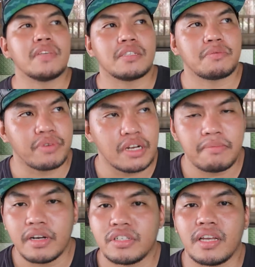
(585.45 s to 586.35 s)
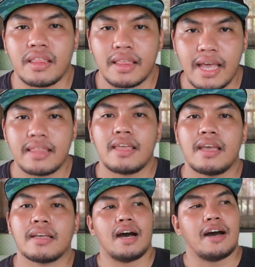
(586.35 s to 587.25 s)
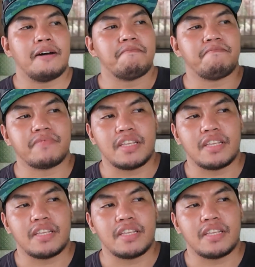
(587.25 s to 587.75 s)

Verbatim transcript: he's pretty much athletic um,